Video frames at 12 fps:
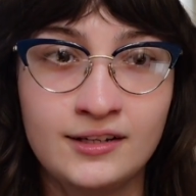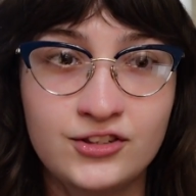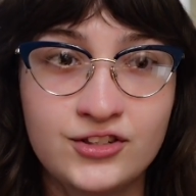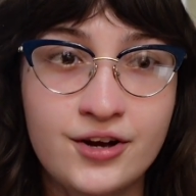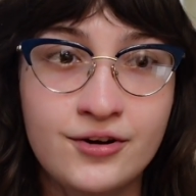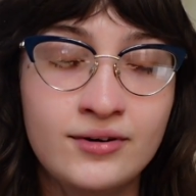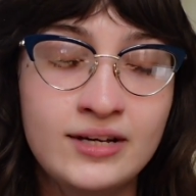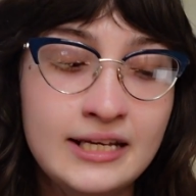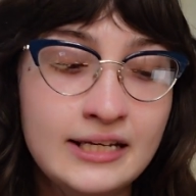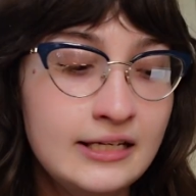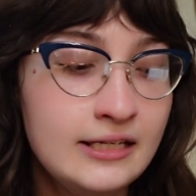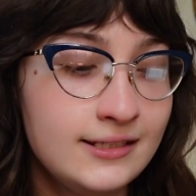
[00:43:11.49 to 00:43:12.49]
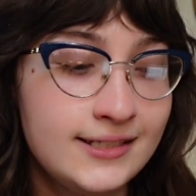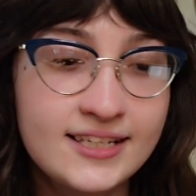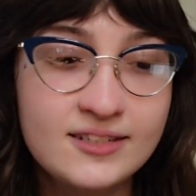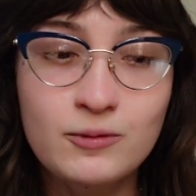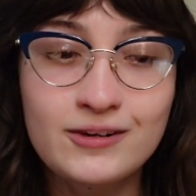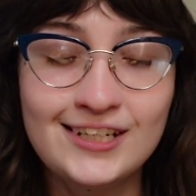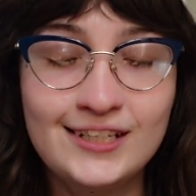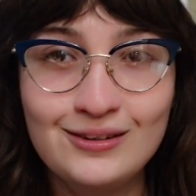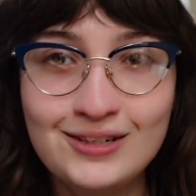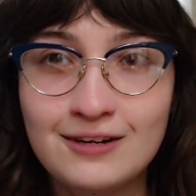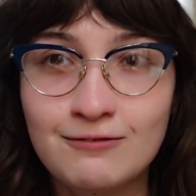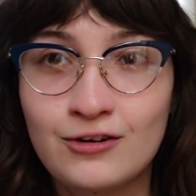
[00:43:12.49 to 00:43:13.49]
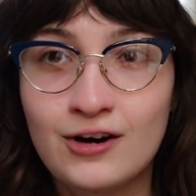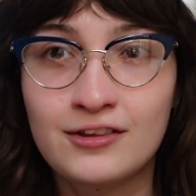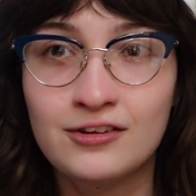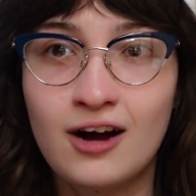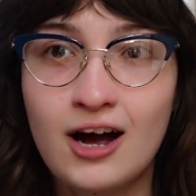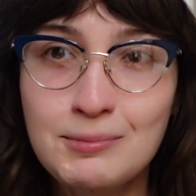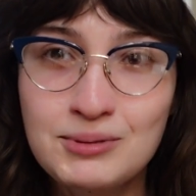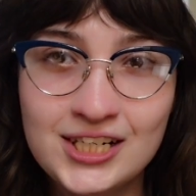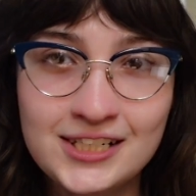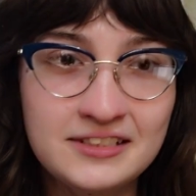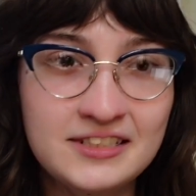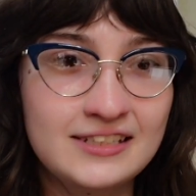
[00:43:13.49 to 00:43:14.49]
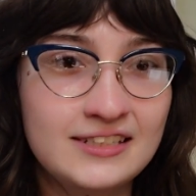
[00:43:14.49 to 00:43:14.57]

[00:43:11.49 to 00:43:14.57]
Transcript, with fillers: So, desperately looking for other options,